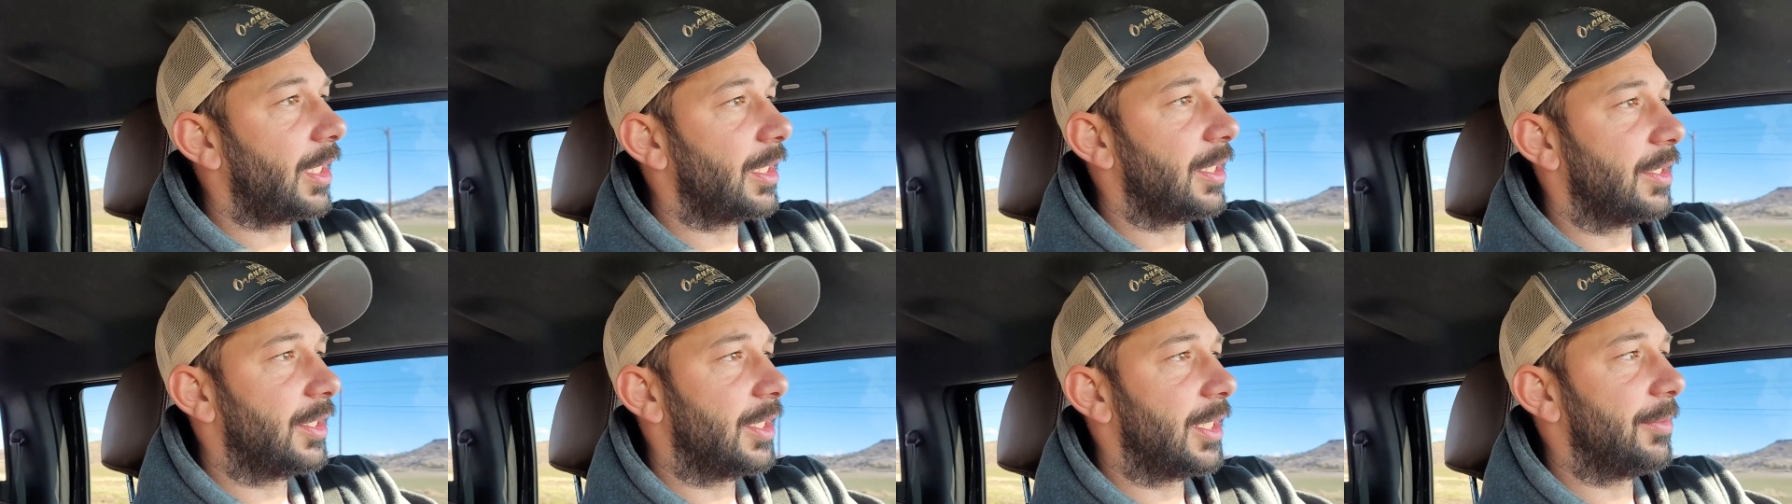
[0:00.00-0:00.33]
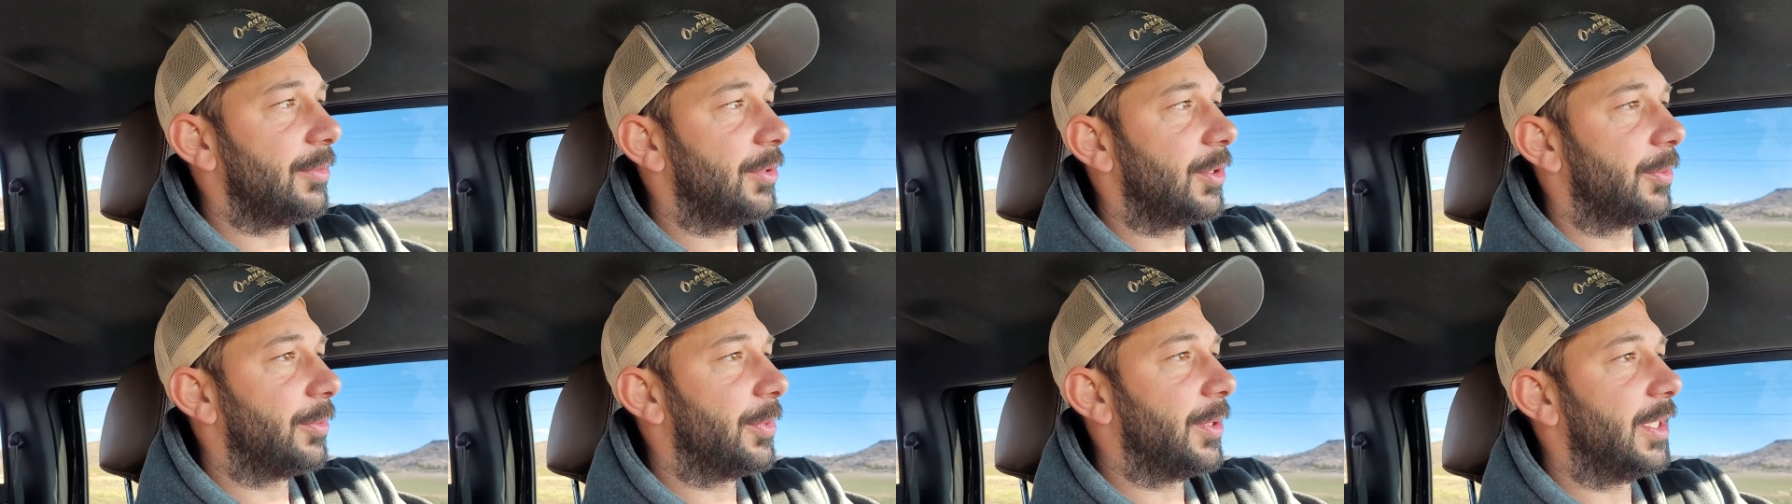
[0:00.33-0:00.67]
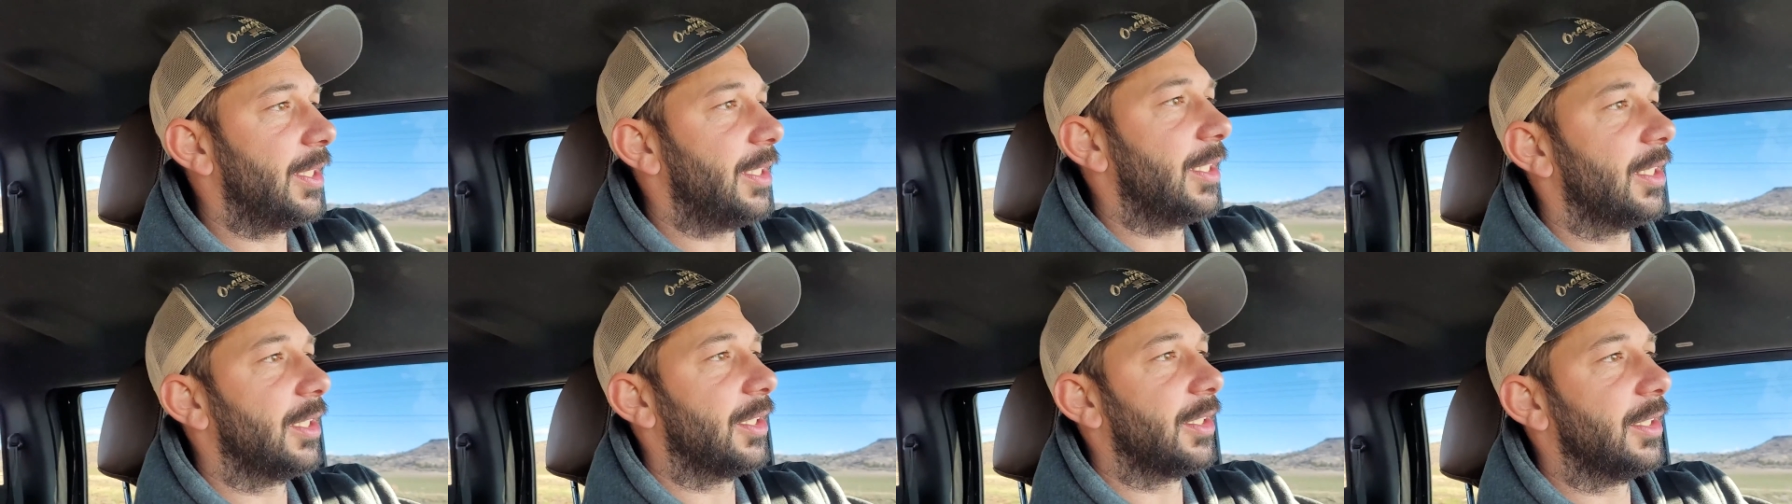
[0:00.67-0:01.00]
It seems to
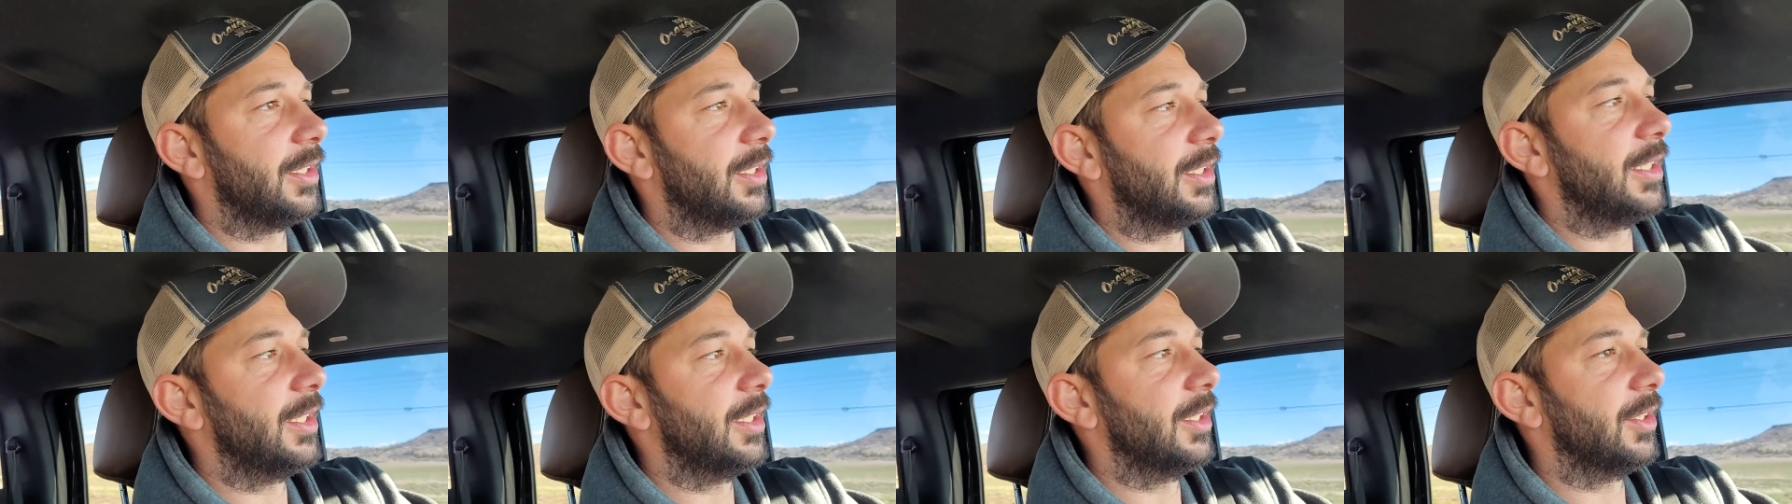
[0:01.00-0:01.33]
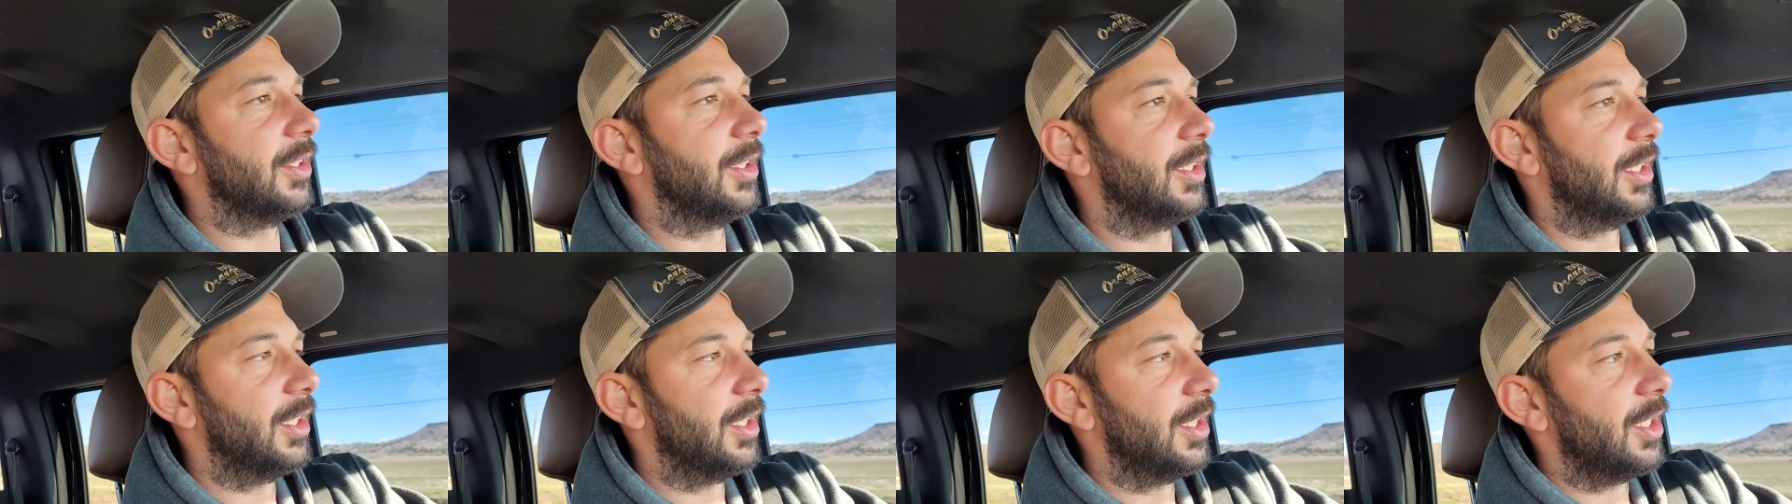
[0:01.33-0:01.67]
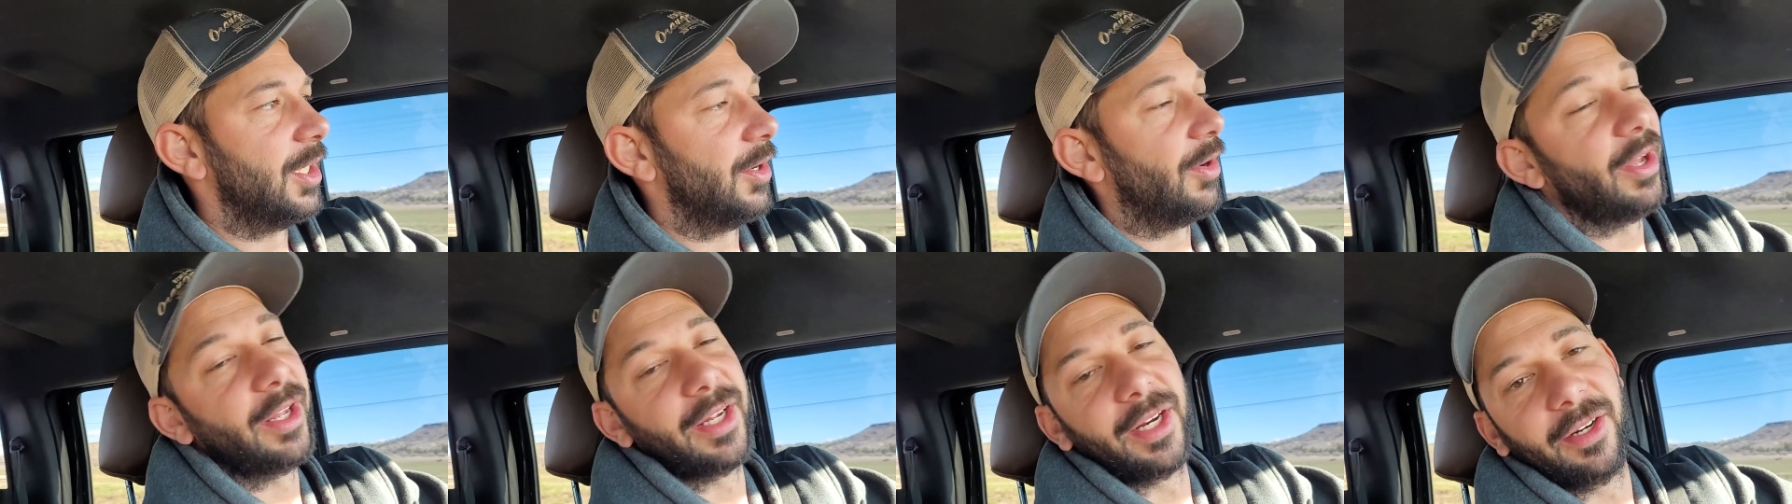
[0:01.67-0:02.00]
be a good deal.
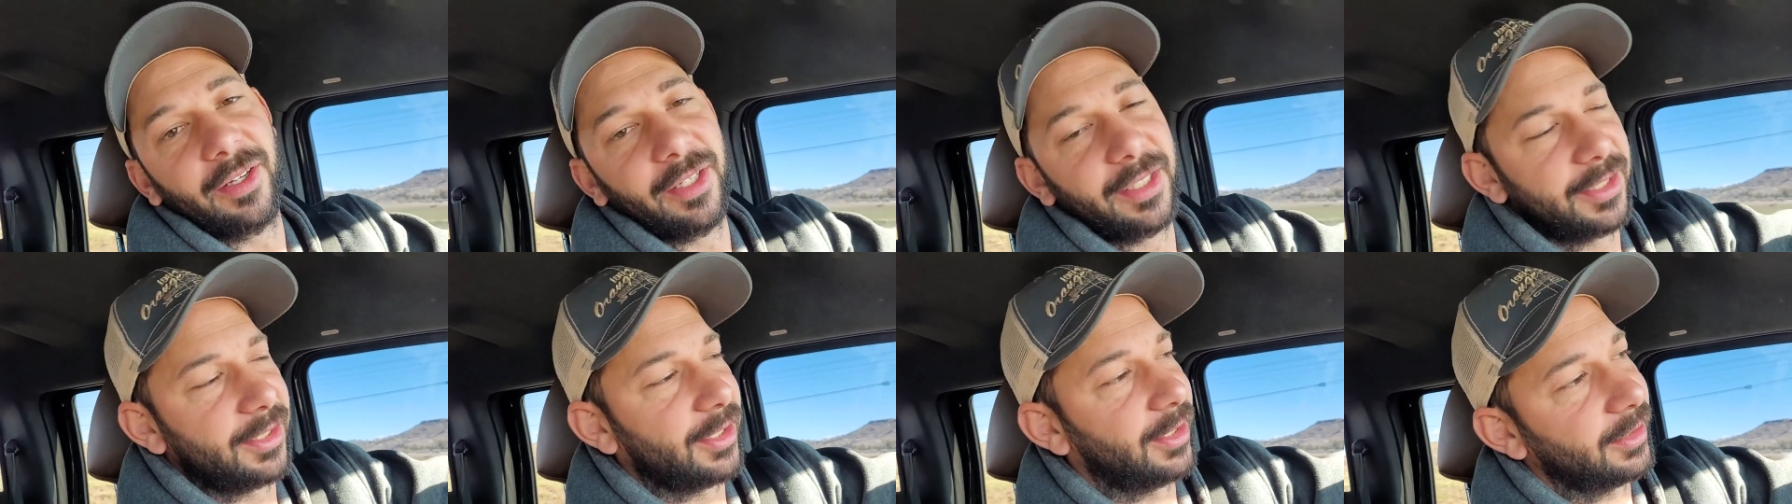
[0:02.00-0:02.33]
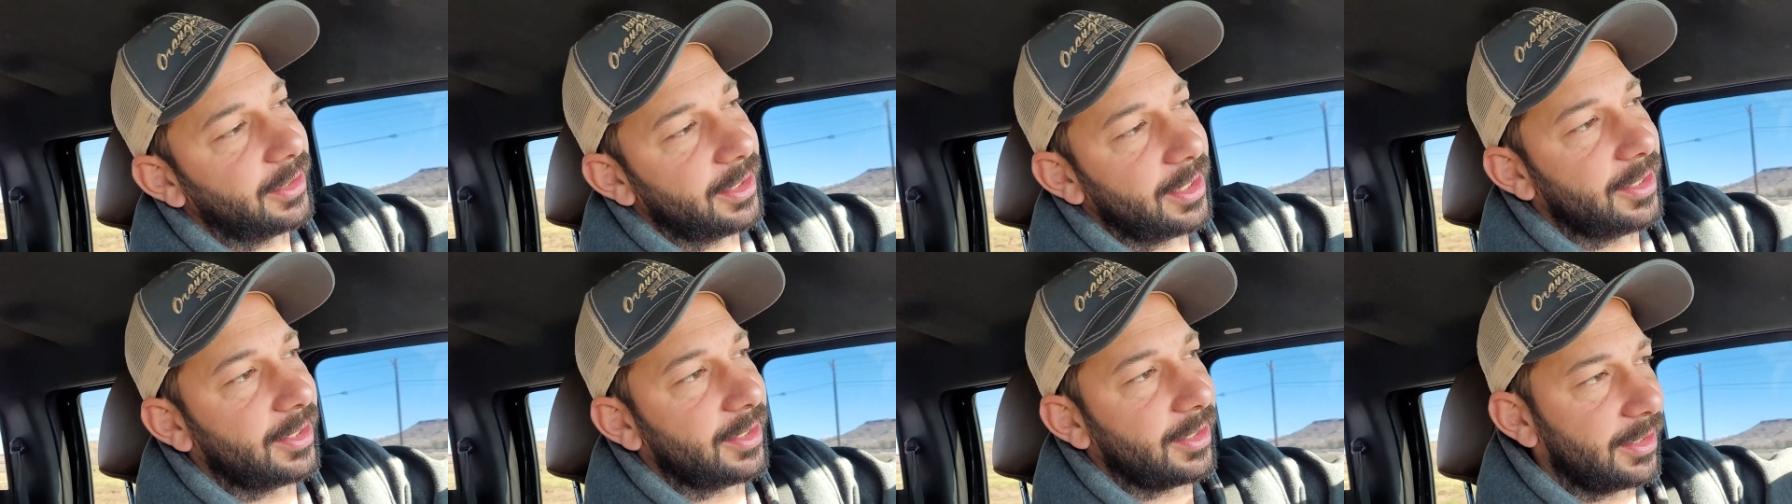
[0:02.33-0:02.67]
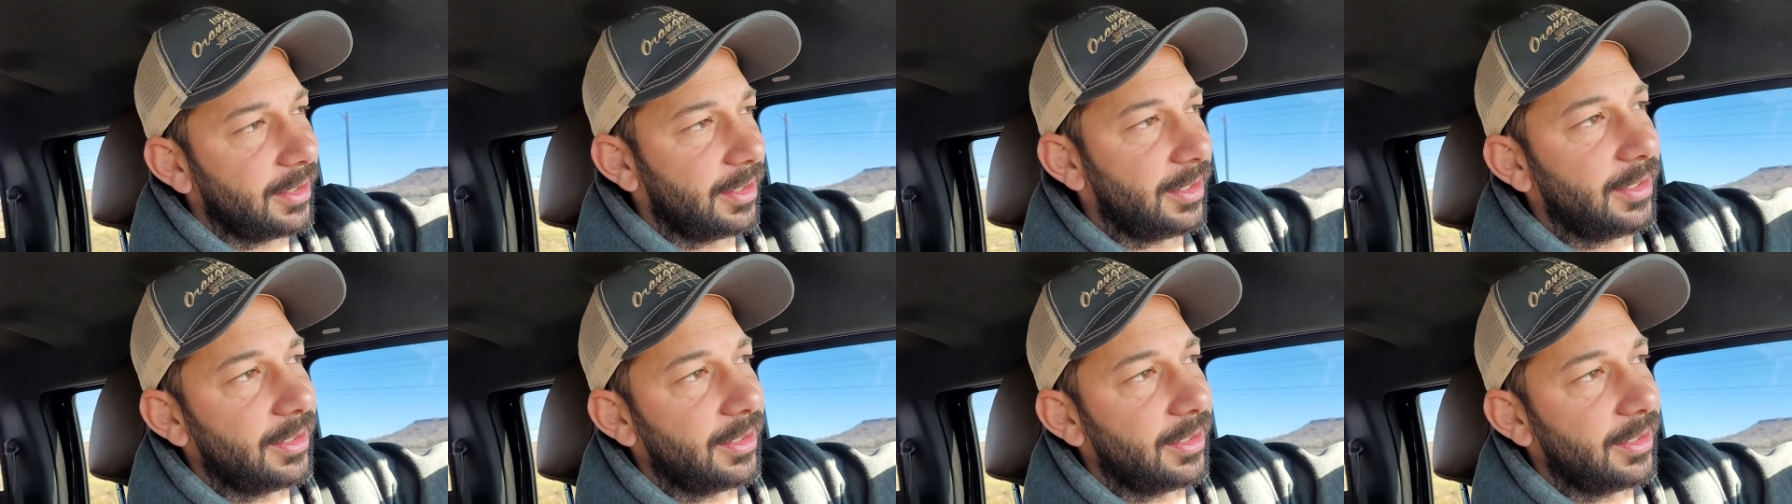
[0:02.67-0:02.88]
Well, here, let's start this.